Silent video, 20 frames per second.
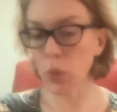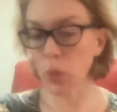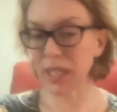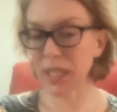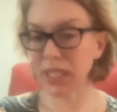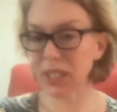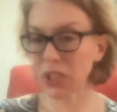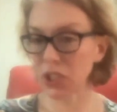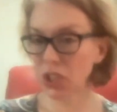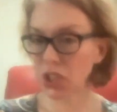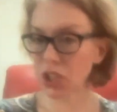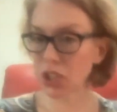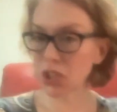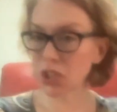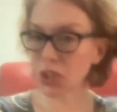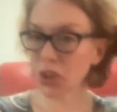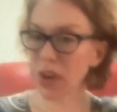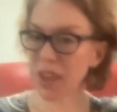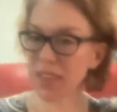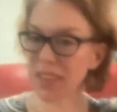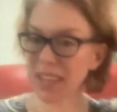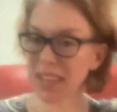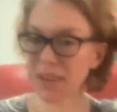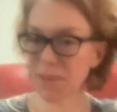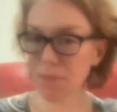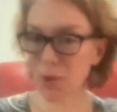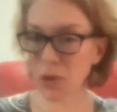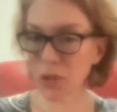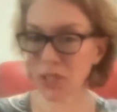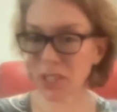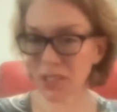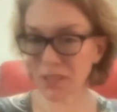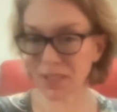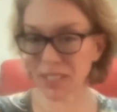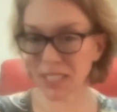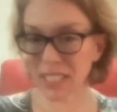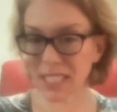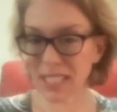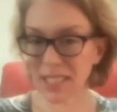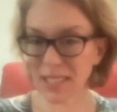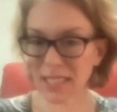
which, you know, I think of most of us,